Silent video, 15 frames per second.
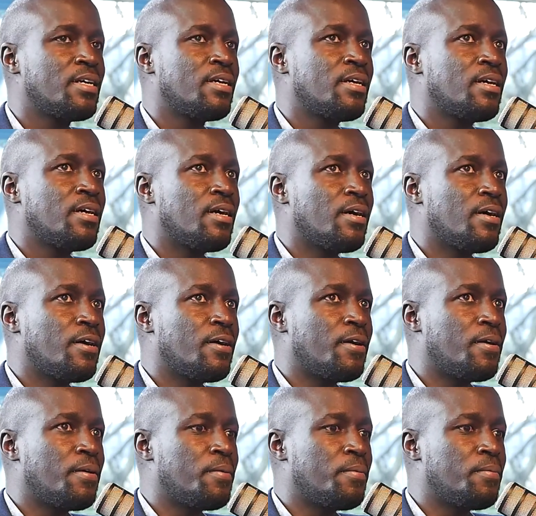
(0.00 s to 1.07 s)

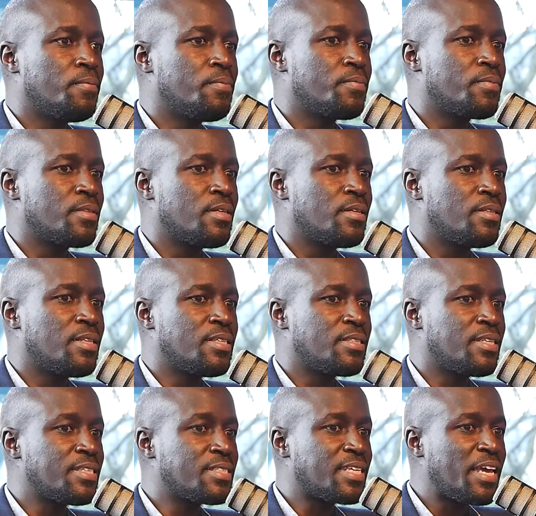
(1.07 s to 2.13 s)
There's
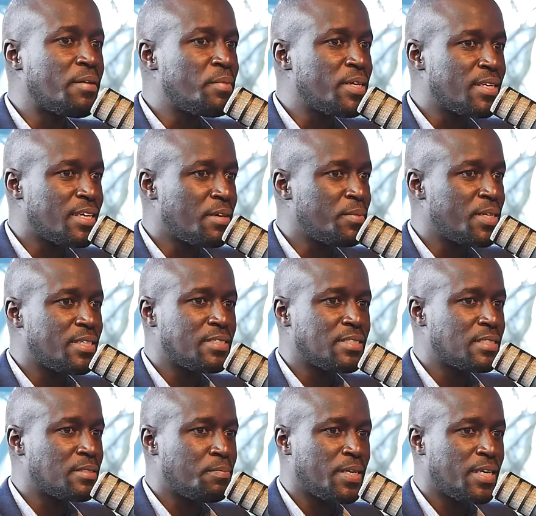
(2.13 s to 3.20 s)
gaming. Gaming is
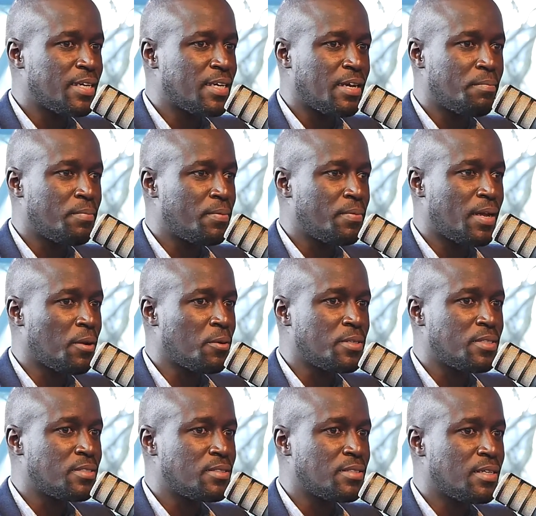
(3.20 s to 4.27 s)
picking up a lot
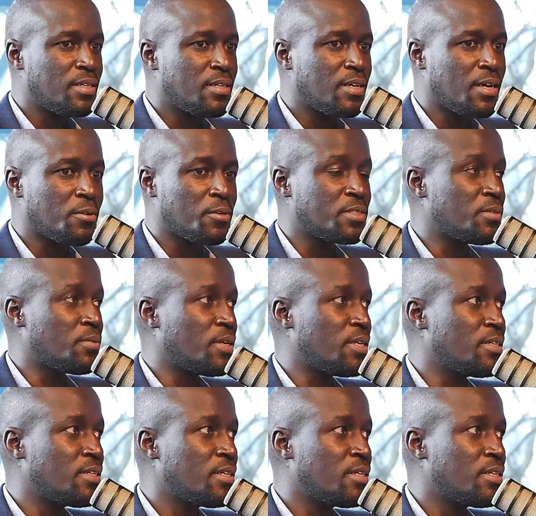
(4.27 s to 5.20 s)
across the world.